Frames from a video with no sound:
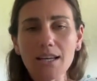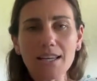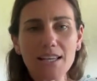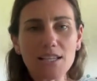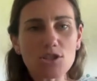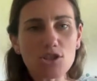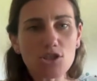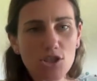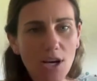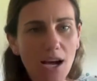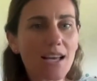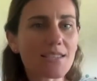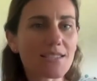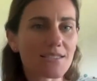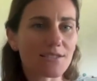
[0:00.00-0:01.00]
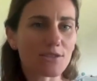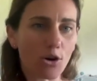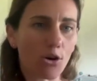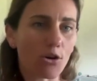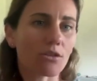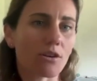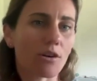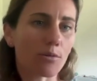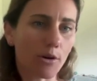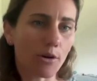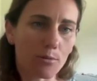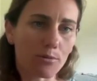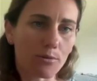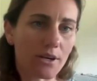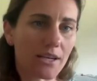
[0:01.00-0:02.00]
is just not
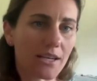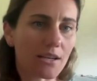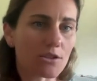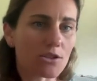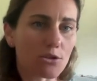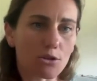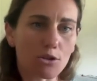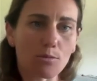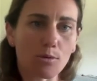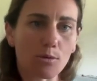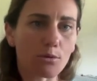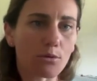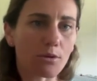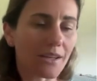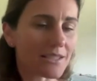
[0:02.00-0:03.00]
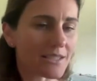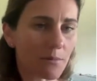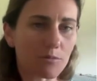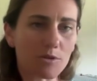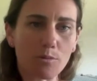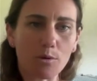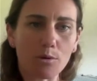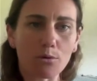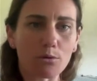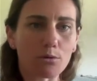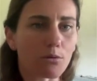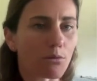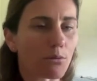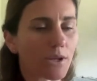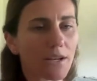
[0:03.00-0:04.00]
appropriate, suitable,
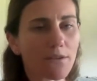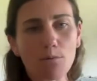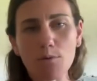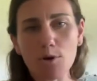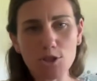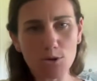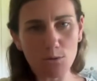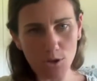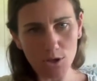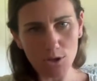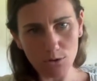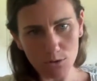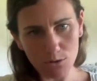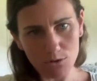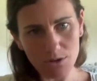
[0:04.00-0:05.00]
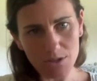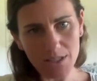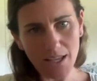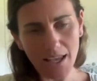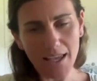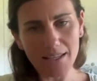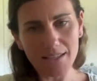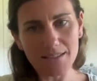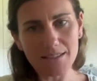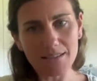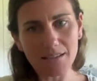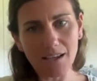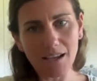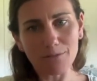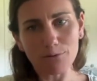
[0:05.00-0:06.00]
acceptable, whatever word you want to use. And
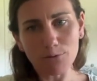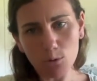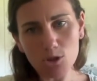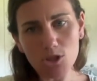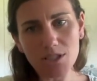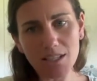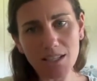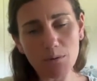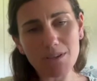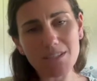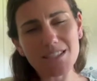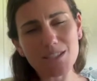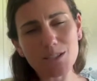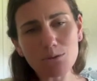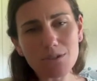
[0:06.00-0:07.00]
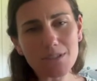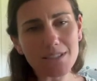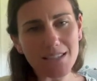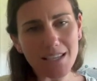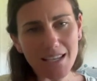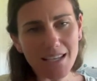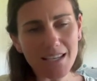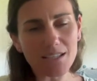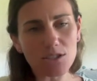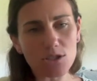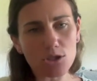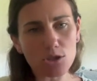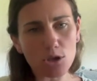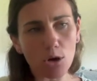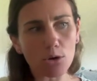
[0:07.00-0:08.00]
unfortunately, we're still seeing it
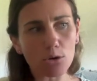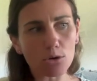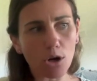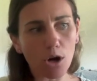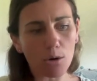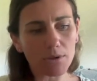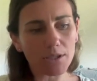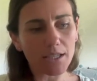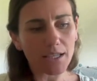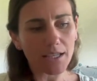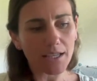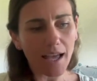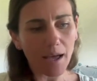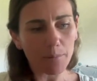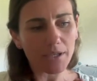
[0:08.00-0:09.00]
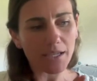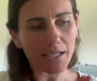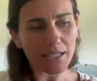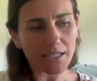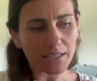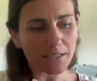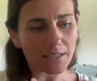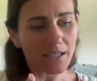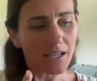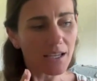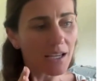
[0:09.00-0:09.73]
so commonly happening in